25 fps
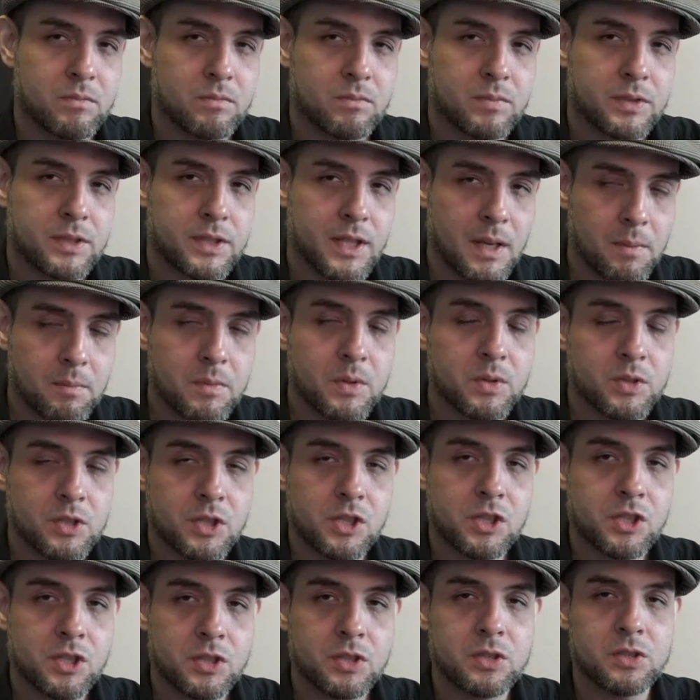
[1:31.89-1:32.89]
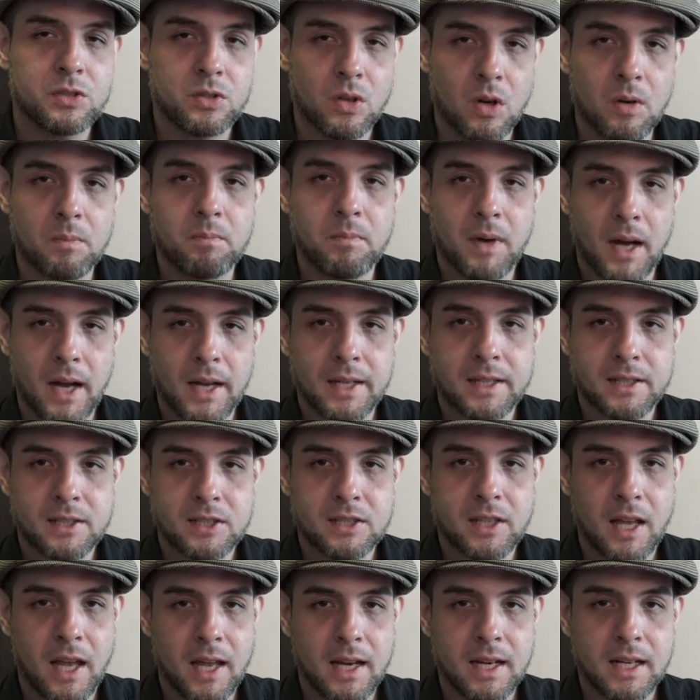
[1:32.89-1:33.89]
Some musicians don't mind
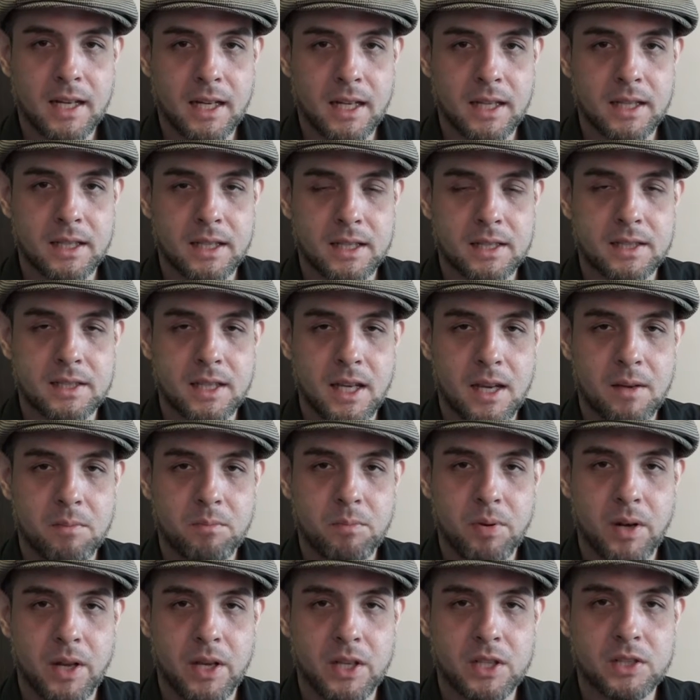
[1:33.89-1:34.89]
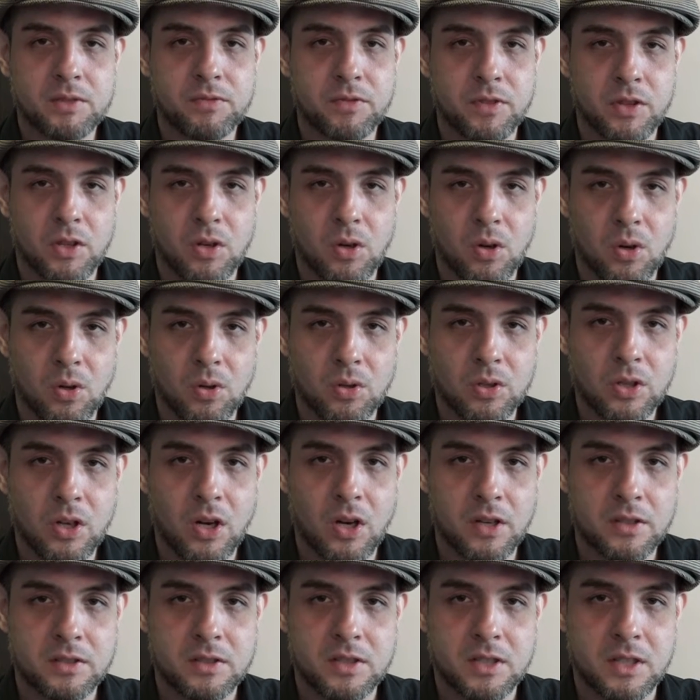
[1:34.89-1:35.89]
standing in the same place for the whole
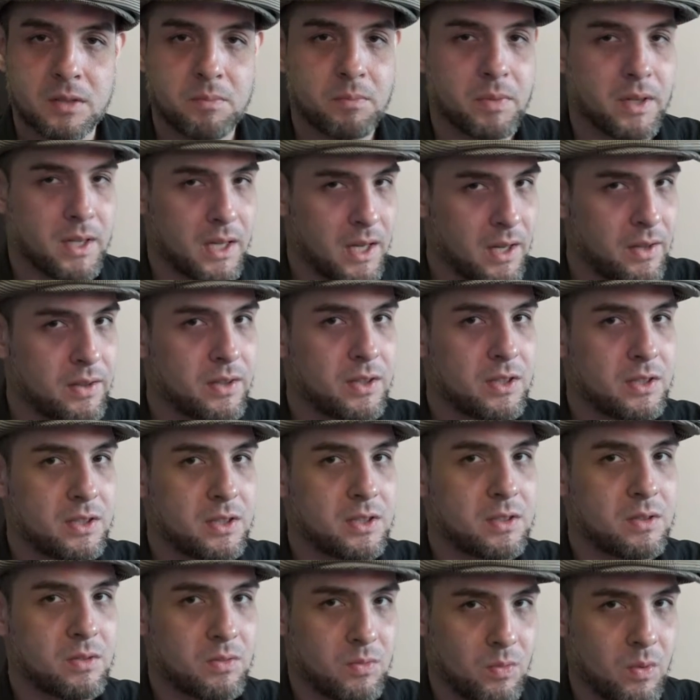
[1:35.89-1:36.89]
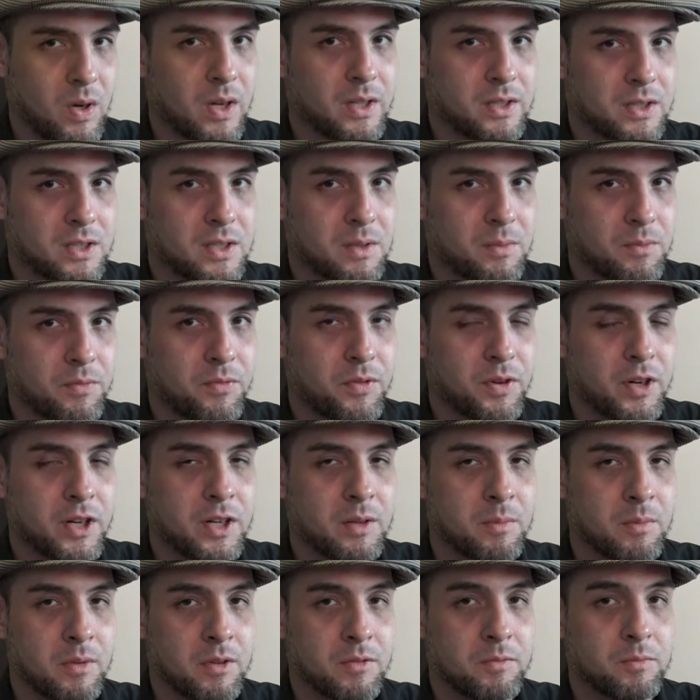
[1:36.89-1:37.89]
concert, but others want some
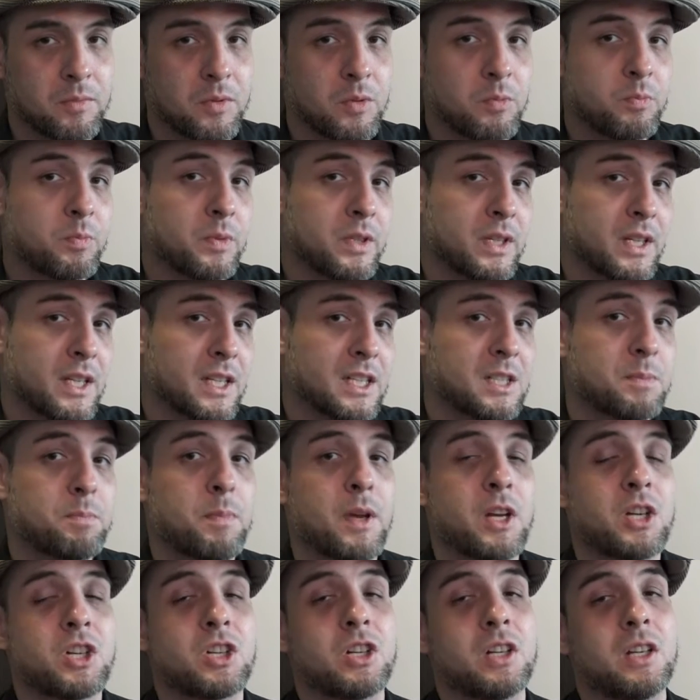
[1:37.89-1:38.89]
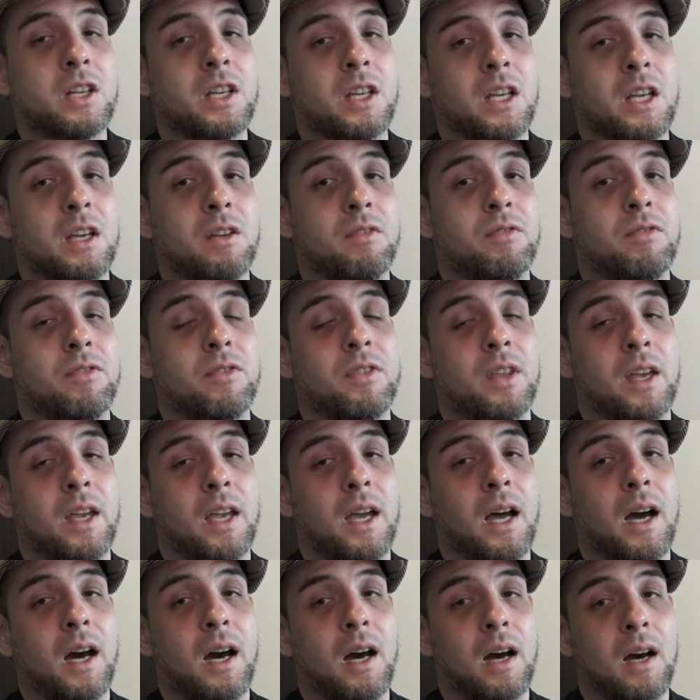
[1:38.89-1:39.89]
freedom of movement, especially if
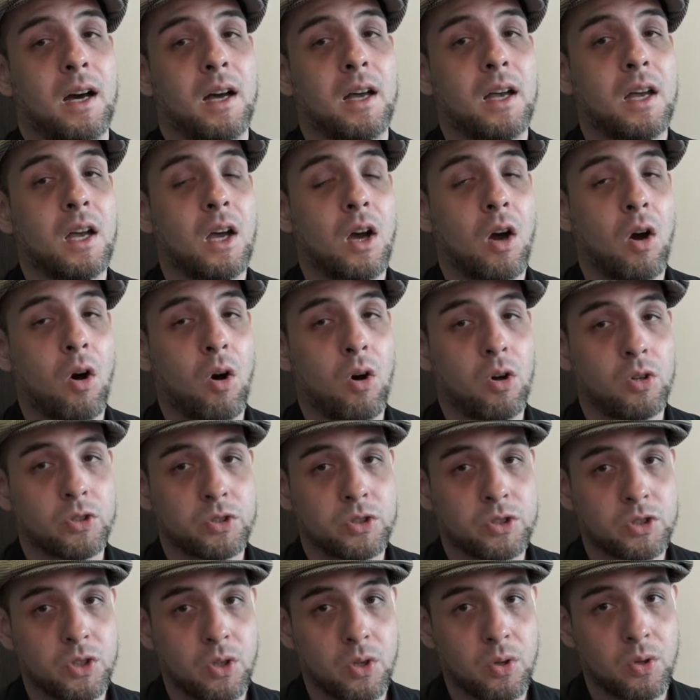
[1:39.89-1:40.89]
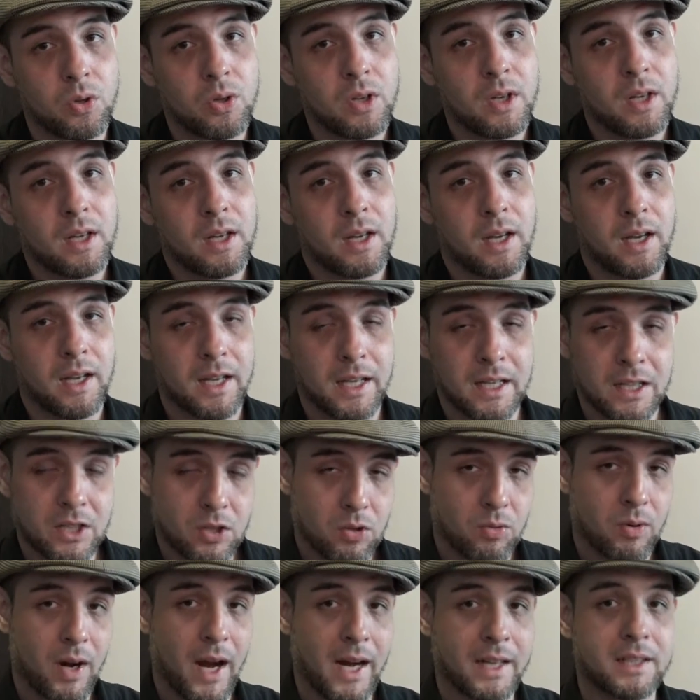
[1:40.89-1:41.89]
they are also
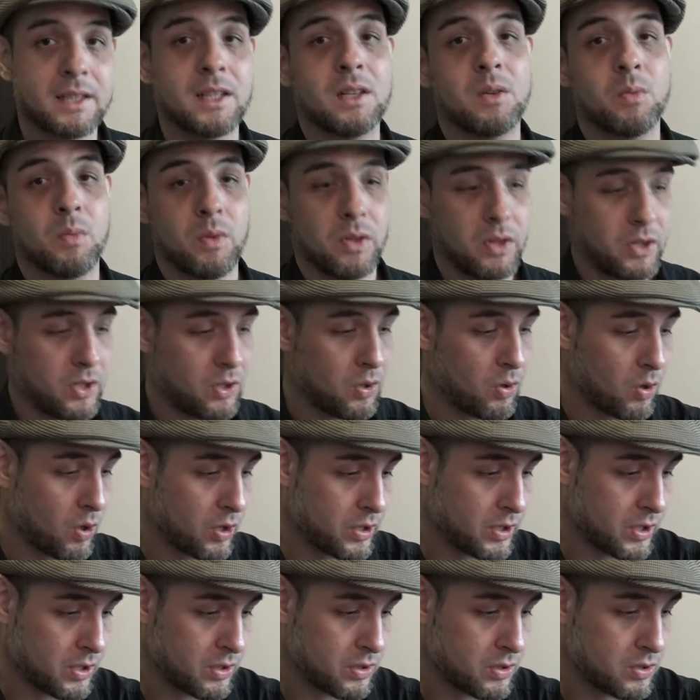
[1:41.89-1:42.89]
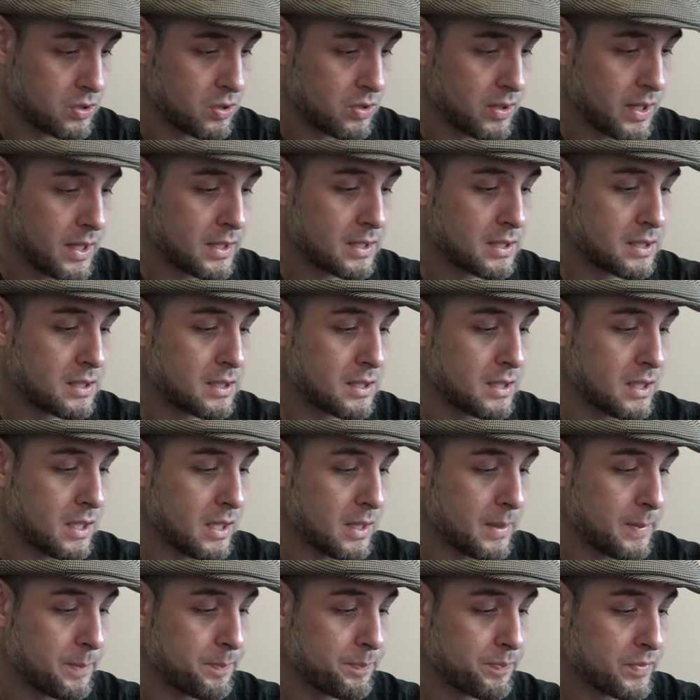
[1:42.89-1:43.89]
interacting with the audience. So that's
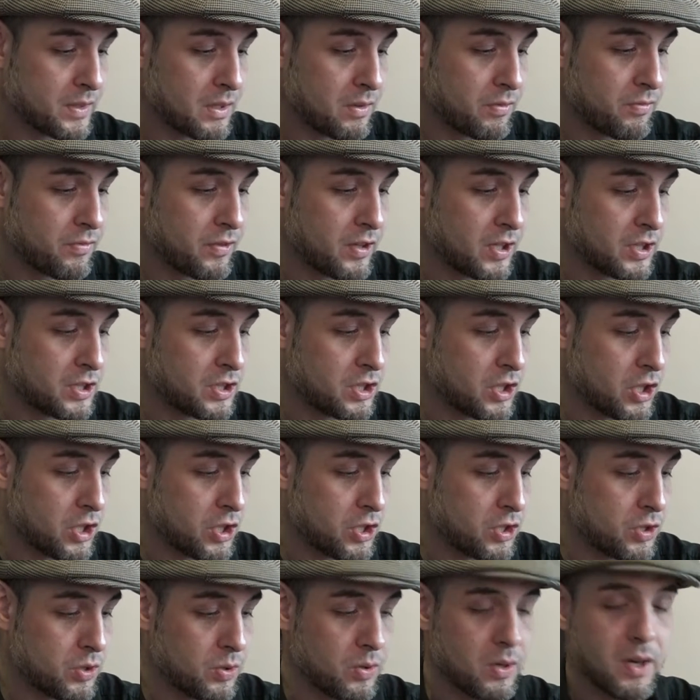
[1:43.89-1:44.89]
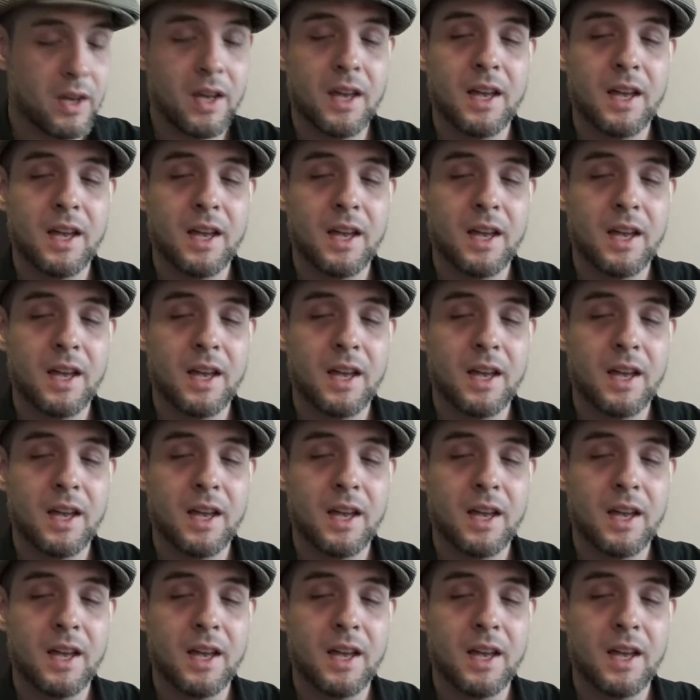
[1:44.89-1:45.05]
the first issue.